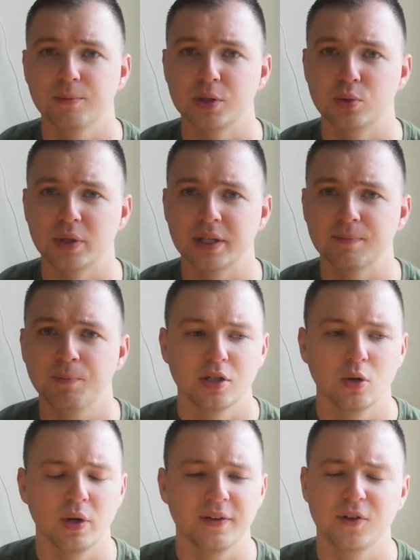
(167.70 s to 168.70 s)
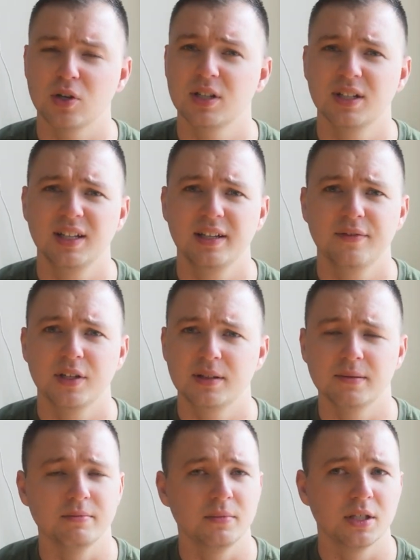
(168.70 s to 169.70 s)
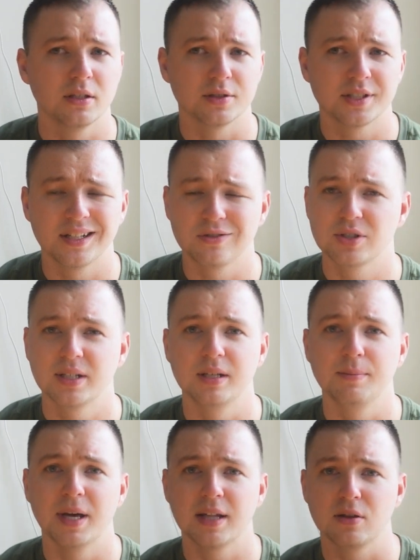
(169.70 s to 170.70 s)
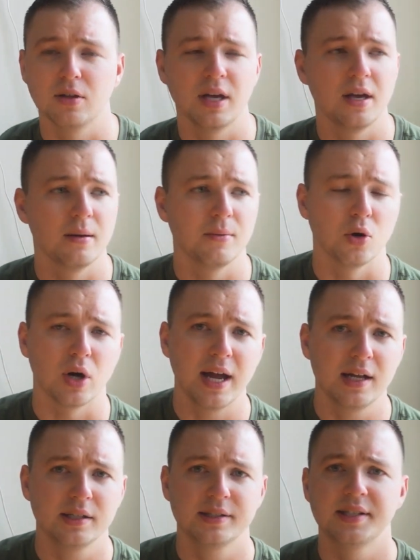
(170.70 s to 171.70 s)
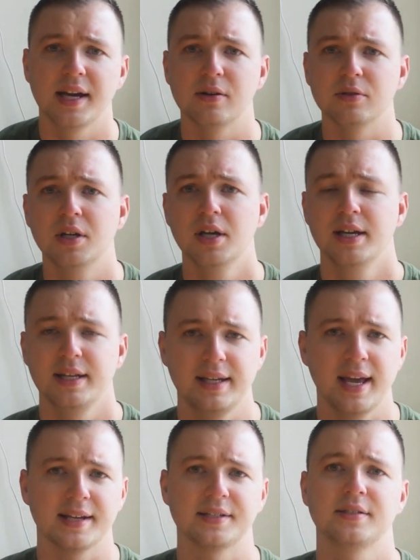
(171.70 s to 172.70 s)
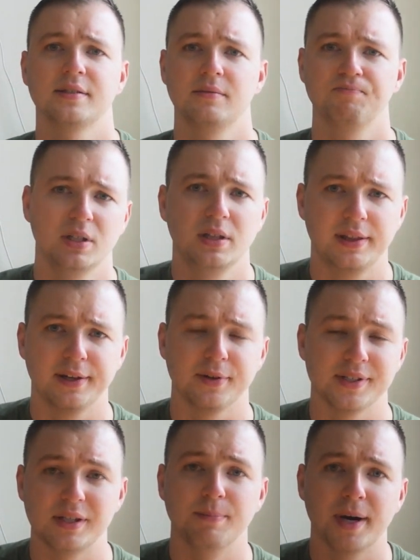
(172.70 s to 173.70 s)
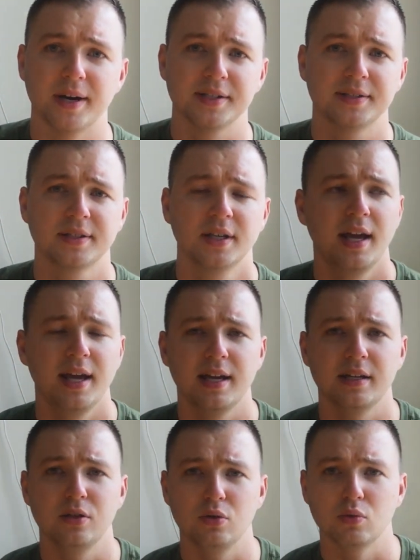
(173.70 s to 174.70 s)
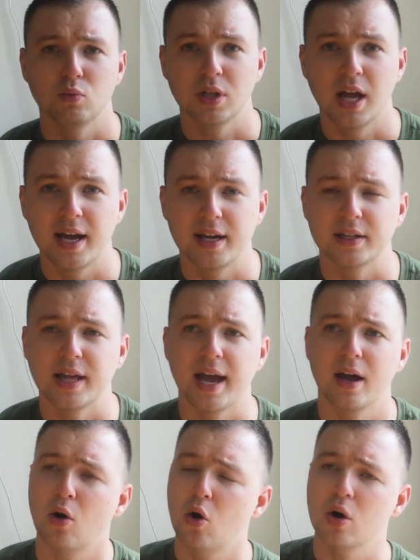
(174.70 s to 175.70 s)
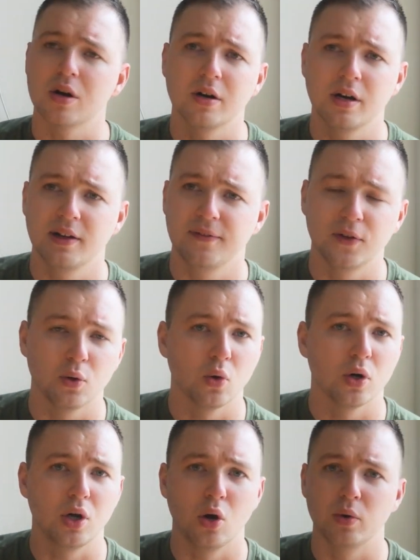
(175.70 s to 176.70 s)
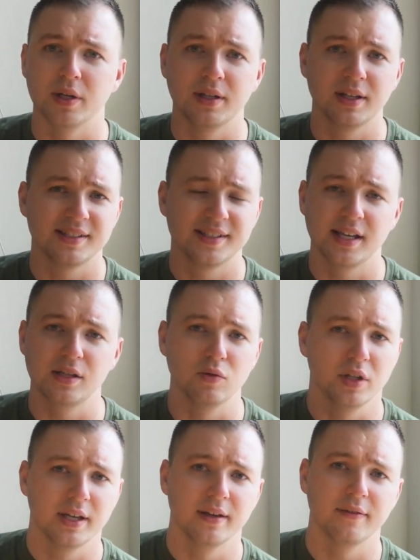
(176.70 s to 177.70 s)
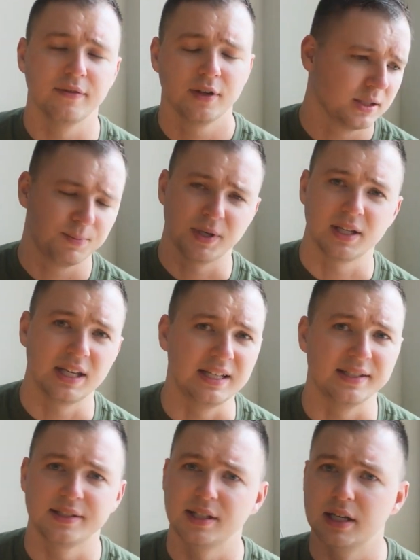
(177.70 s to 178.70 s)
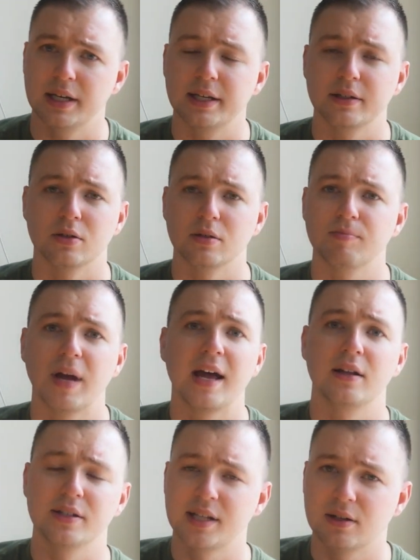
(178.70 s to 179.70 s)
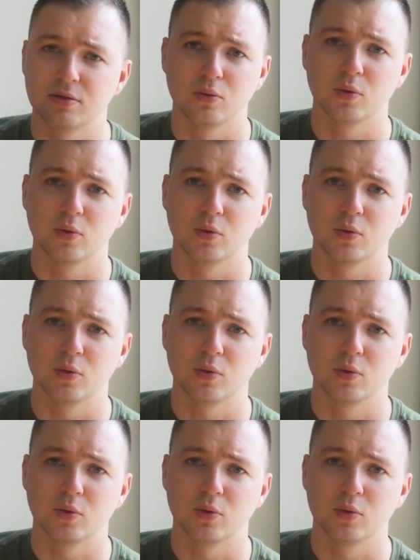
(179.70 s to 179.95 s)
between. So if you're gonna live in, Center City, Bethlehem, or Allentown, yes, there is the bus and you can rely on that. Or if you're going, and say you live, let's pick Easton or Allentown or